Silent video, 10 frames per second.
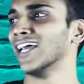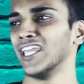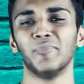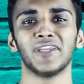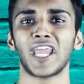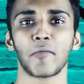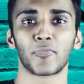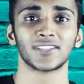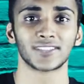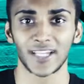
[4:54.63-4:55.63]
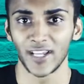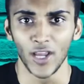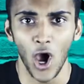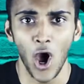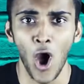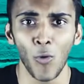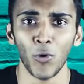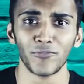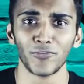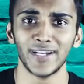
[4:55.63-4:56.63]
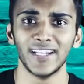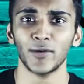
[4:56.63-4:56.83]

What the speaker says: He became president. All Wolverine